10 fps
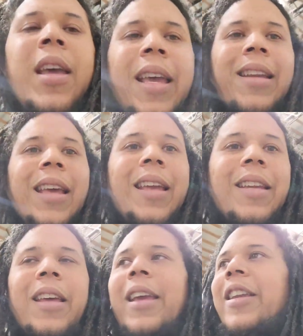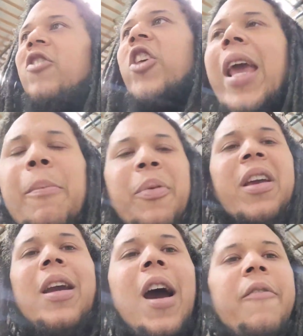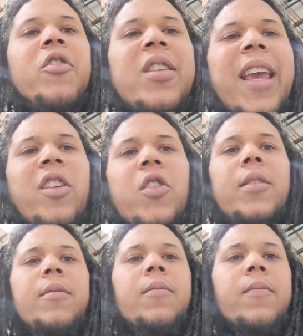in the in the in the champion conversation.